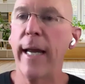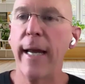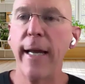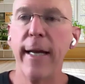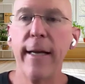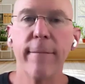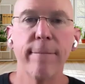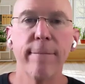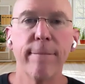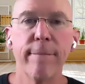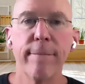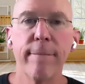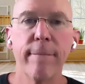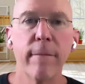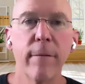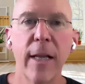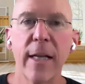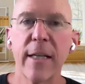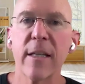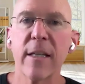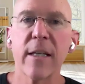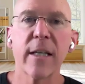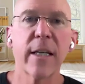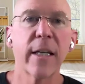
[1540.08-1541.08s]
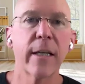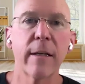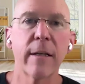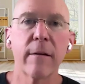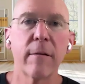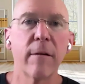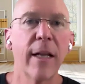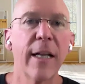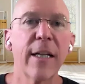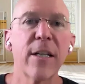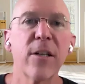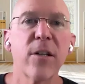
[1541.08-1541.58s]
okay, let's
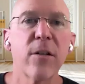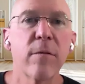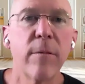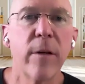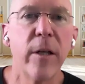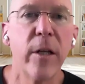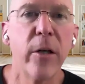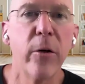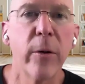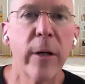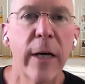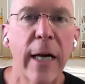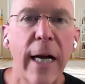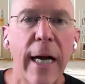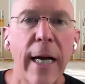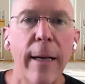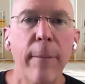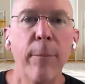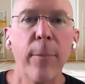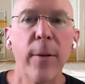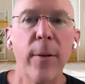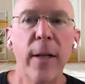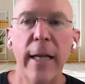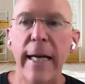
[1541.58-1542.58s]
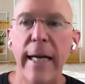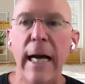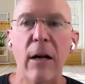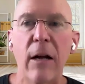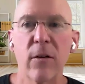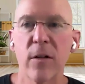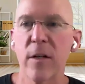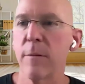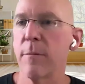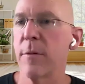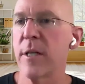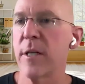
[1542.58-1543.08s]
you and I play
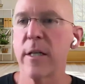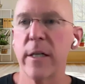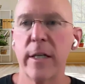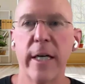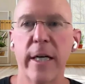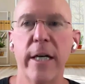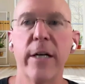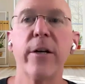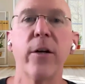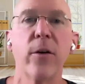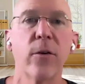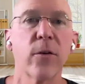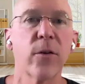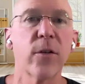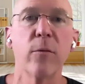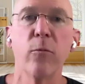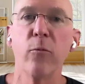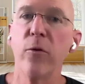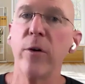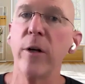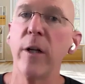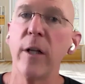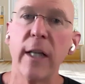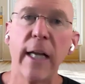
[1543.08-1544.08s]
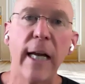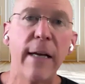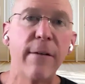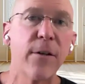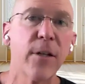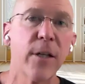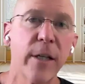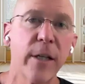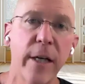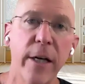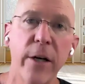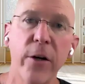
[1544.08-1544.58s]
out some scenarios, some real
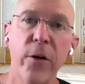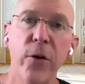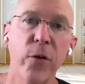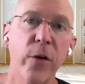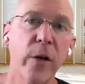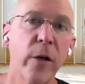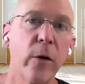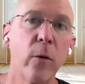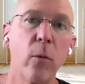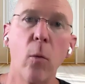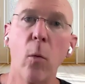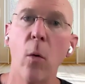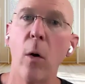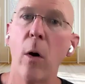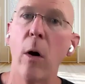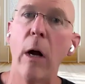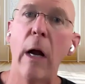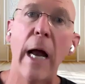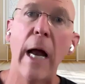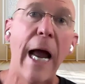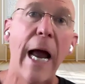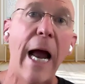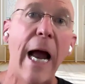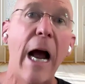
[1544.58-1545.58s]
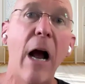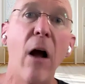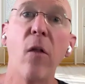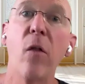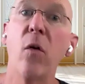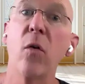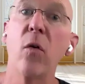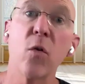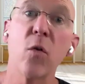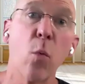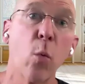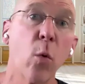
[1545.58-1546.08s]
life scenarios, and
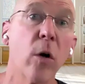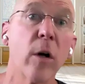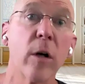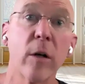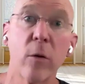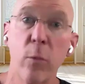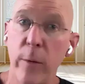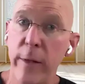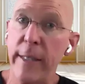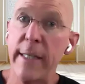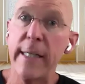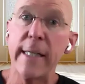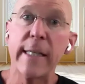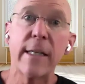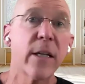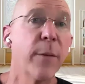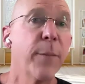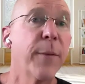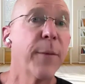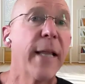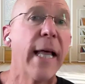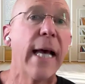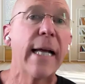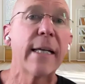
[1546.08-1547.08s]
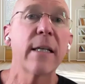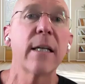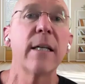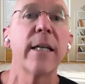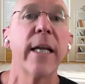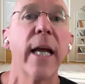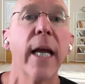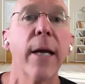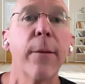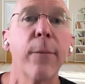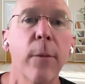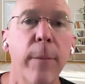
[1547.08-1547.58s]
how those worked. We did some of that
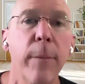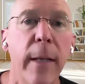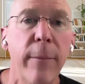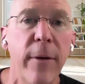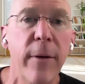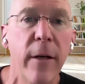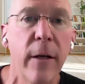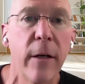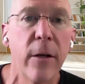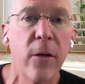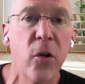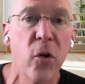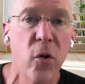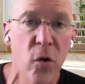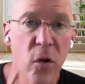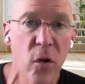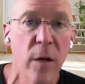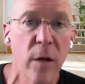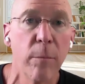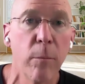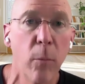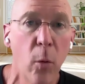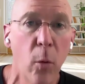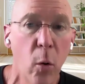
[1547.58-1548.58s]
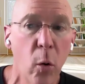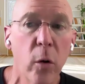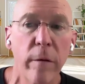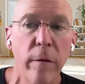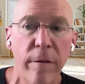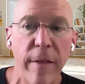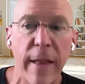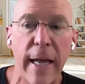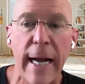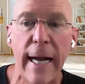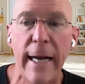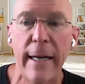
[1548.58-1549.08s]
today, but maybe do some
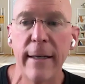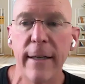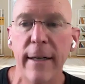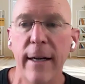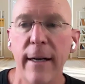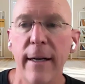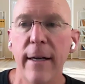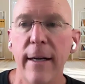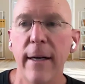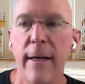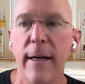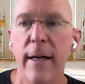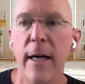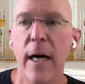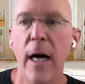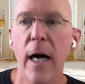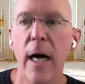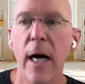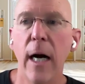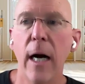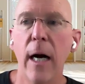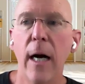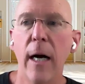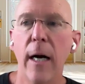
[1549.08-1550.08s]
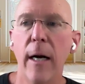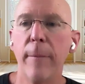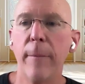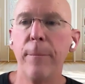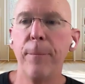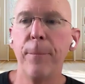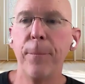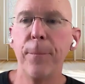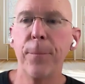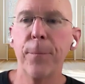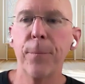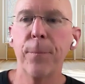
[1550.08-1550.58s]
more of that.
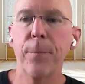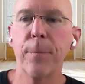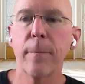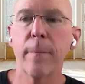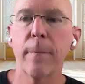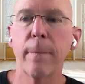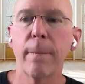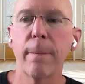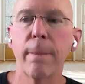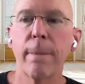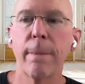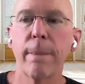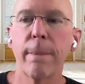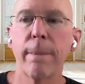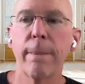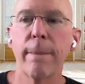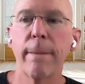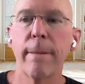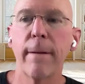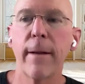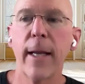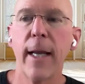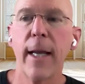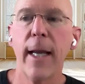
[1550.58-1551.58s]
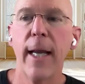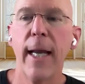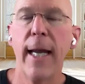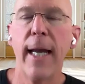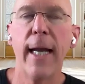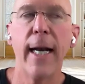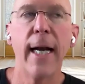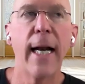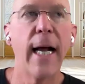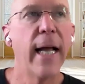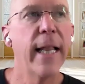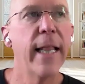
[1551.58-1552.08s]
Um,
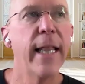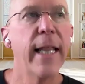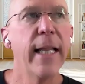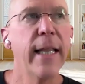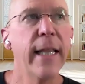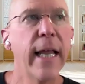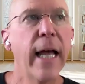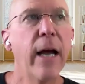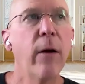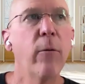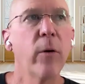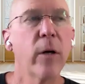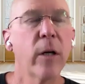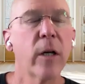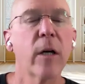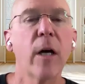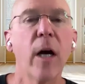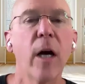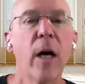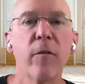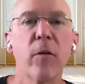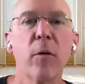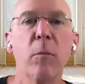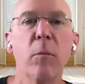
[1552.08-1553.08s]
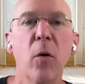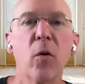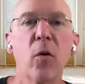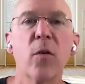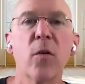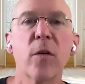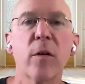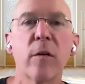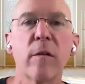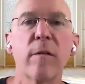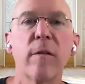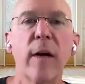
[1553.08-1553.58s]
and I think that would cover
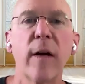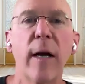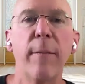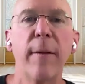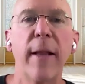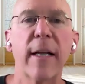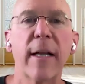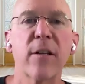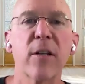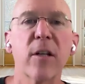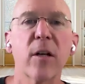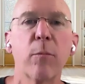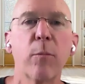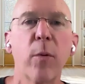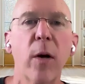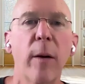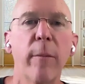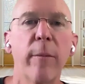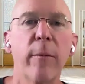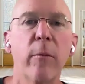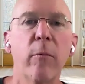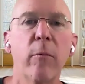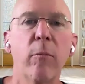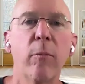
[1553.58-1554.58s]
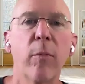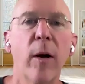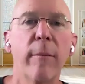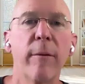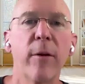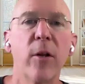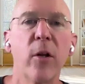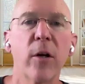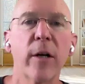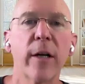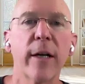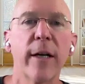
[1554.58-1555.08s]
most of. I mean, that's probably we're
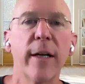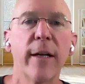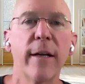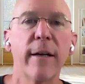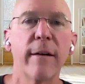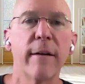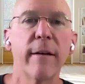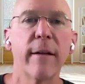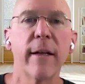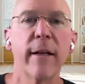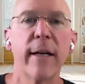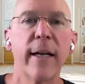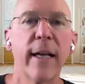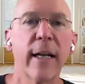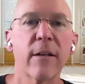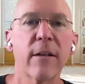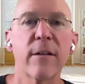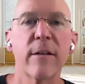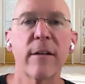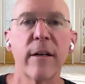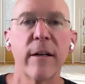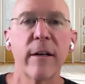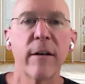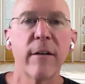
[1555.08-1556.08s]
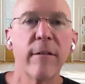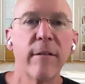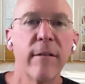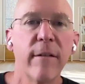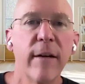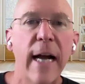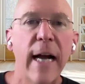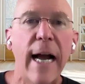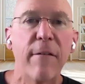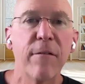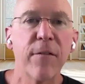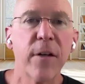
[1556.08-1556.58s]
probably looking at the next,
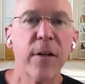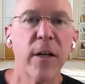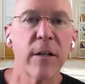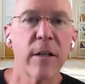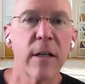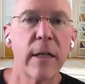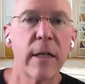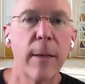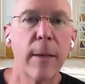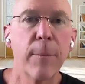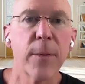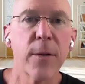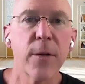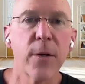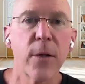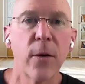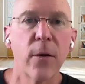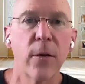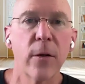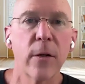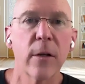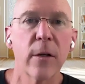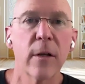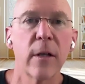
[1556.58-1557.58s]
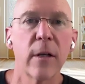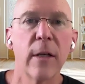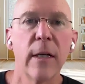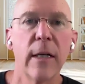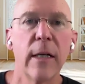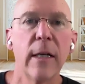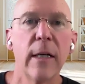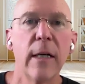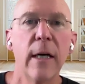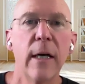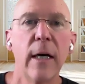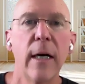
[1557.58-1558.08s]
half dozen episodes,